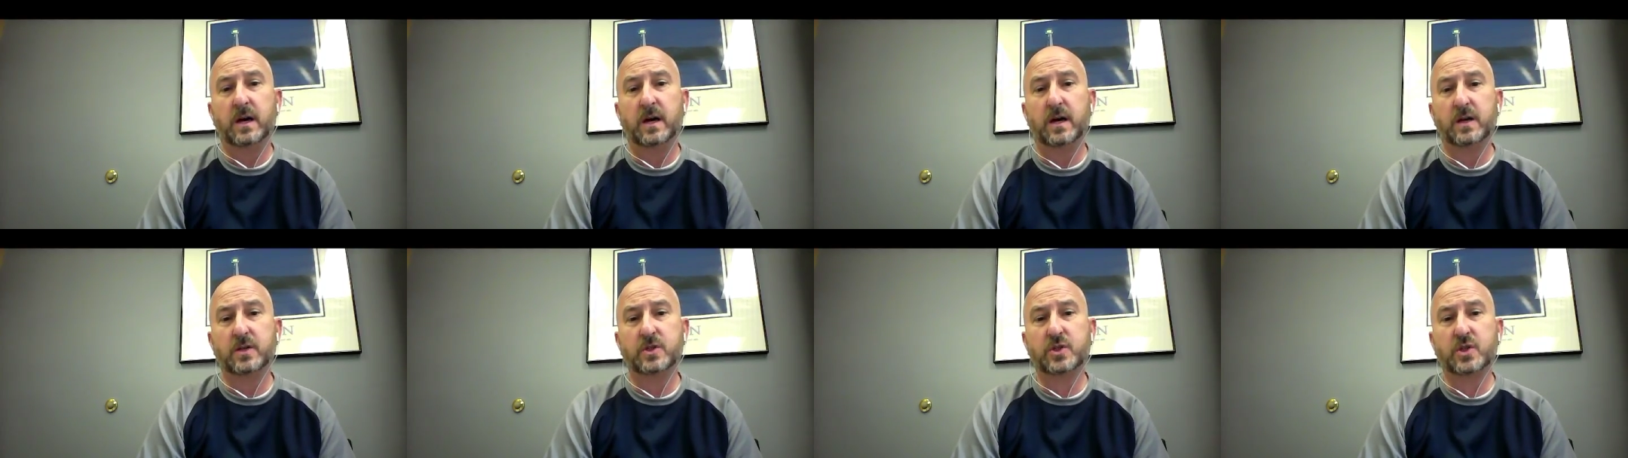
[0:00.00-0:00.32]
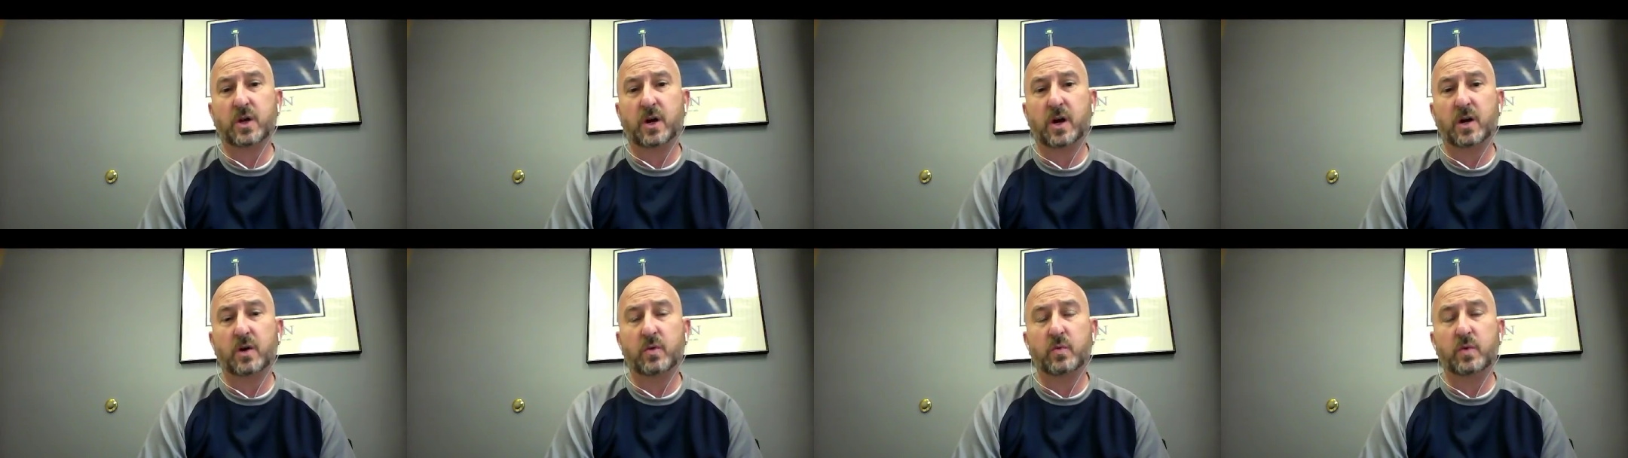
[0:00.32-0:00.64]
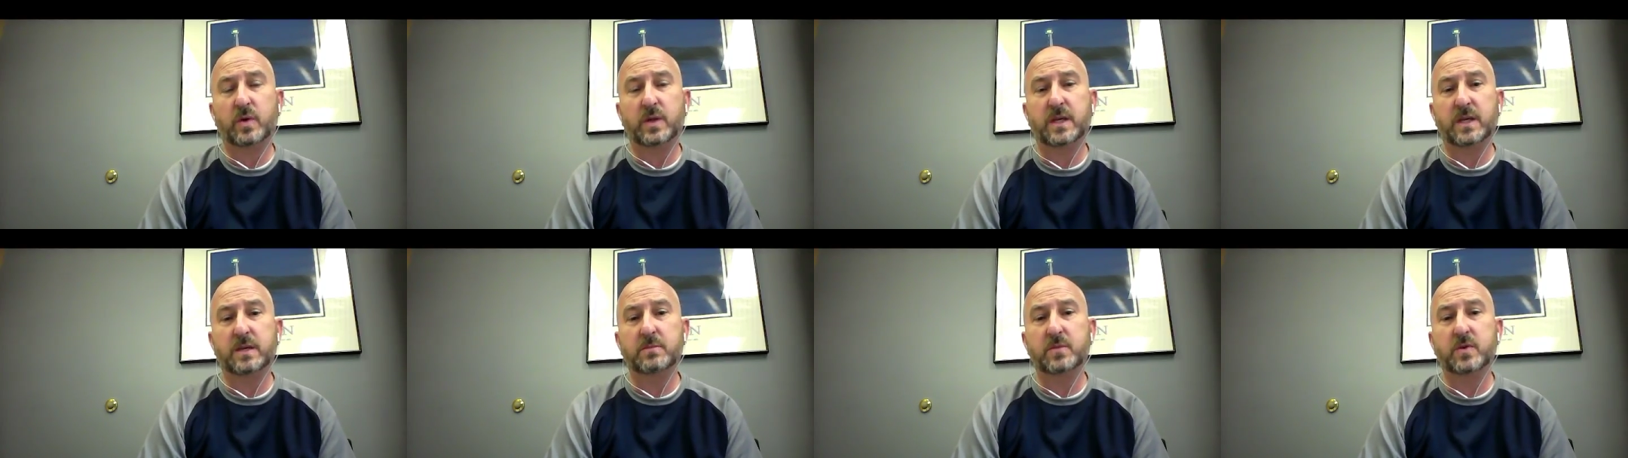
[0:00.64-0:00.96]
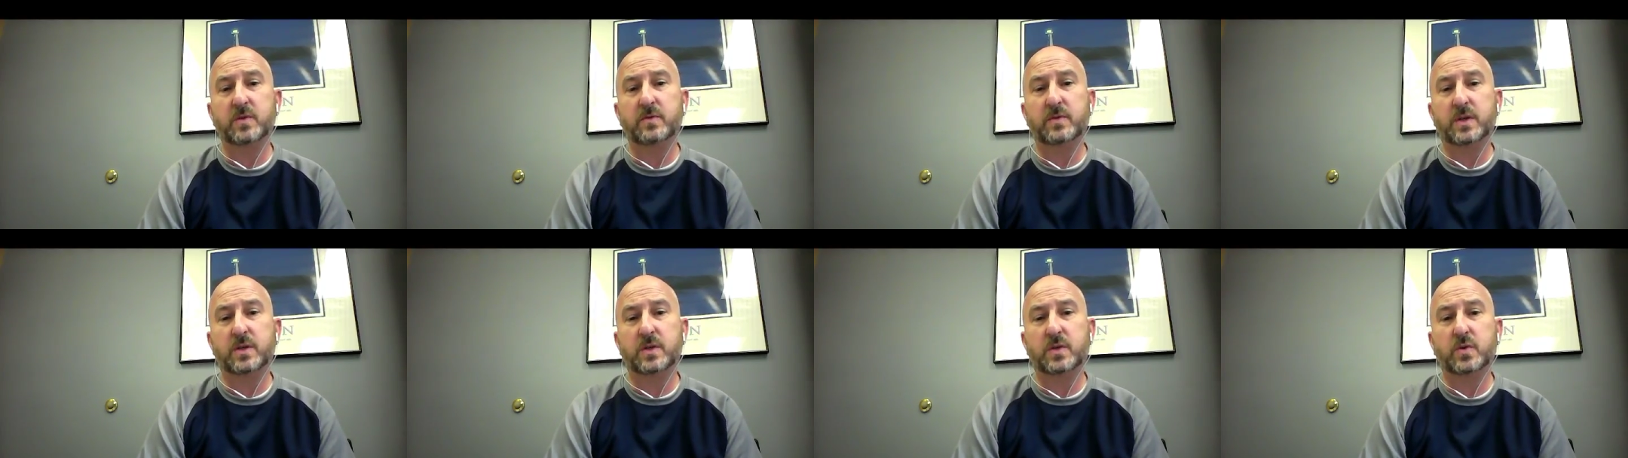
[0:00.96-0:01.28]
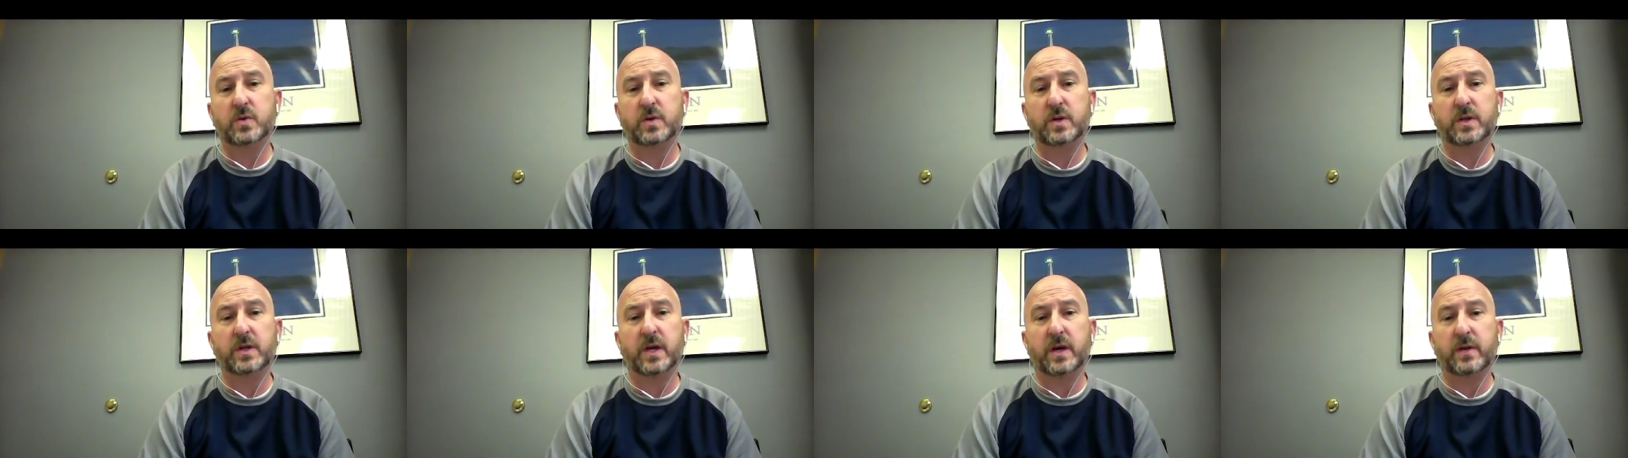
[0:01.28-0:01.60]
chart, we then moved
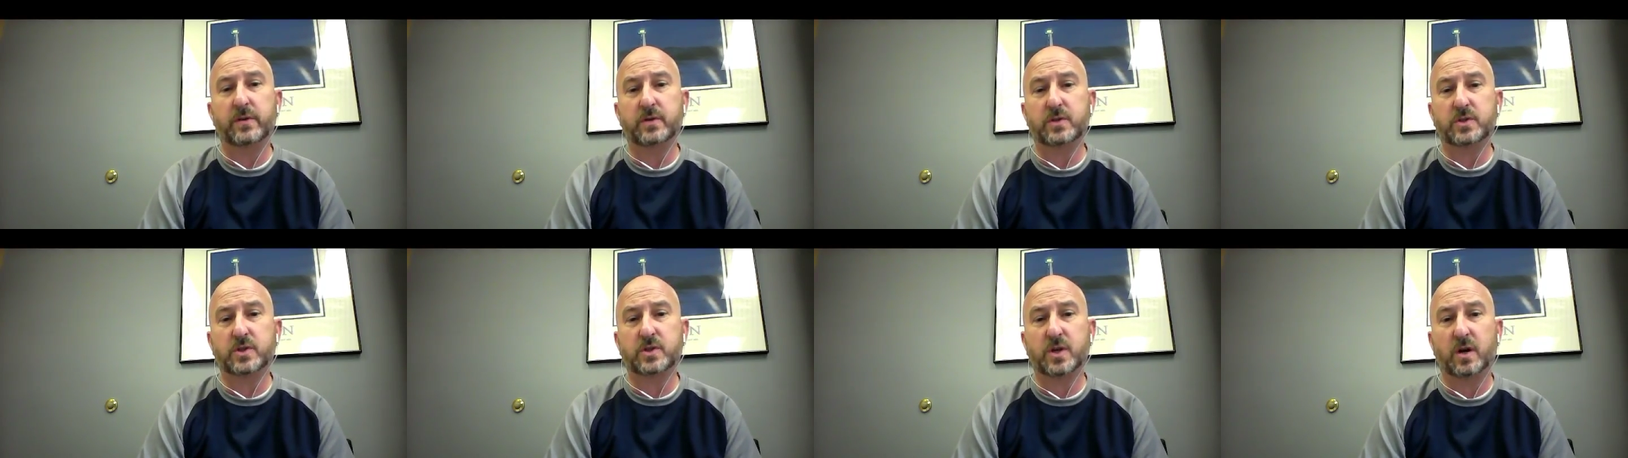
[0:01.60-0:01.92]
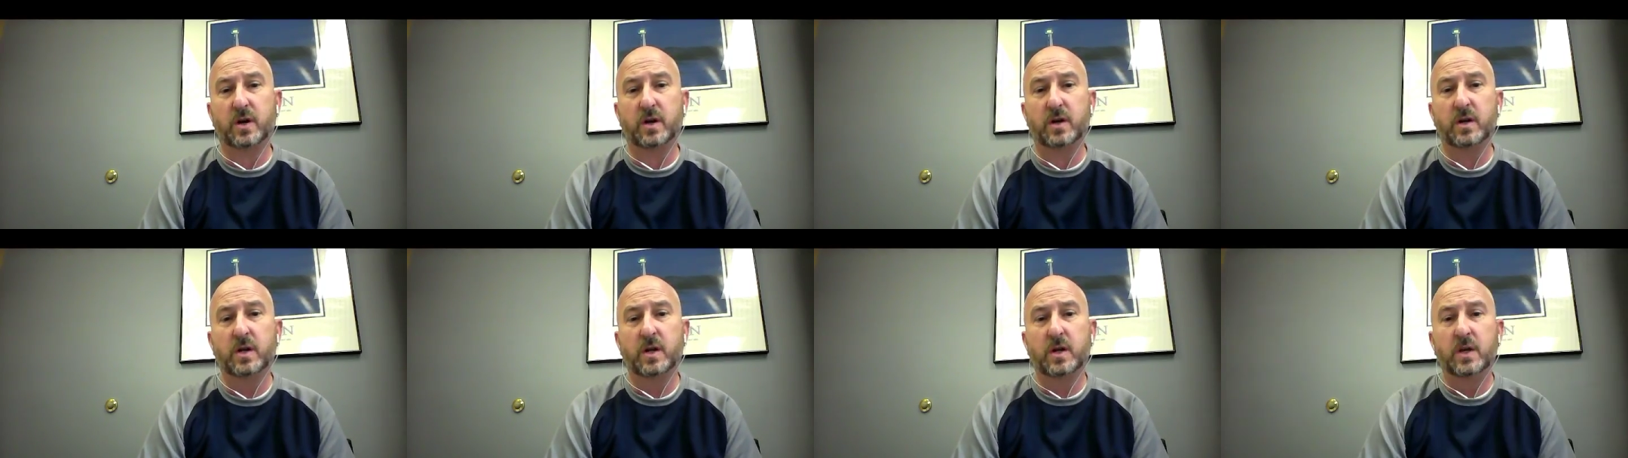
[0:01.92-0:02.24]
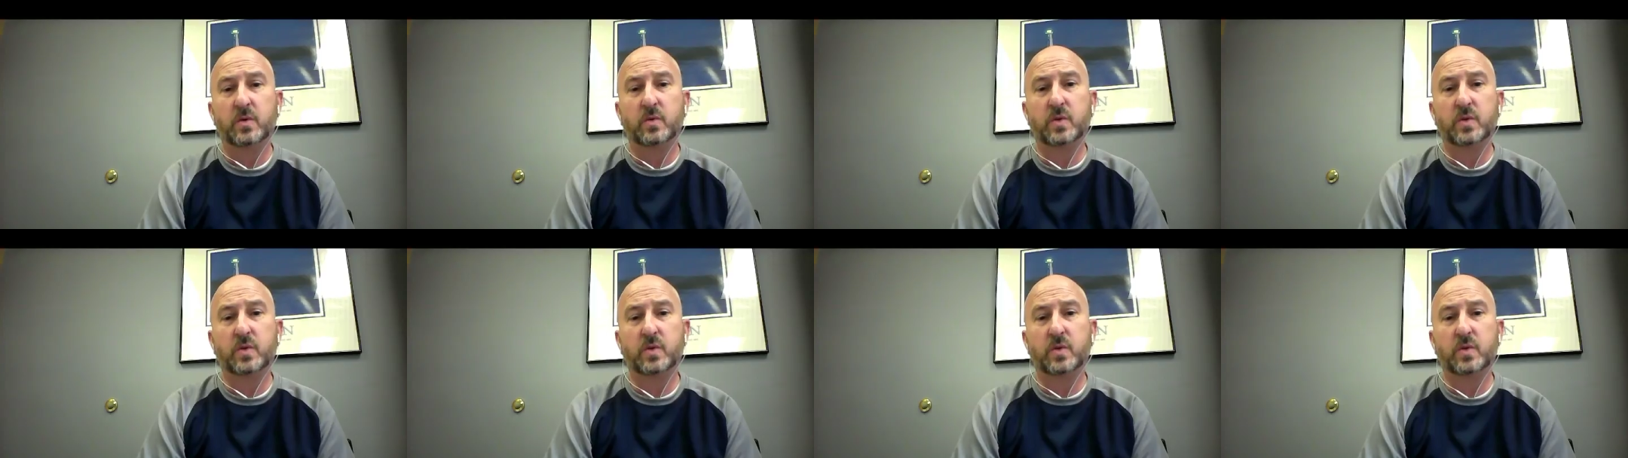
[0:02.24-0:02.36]
into another chart,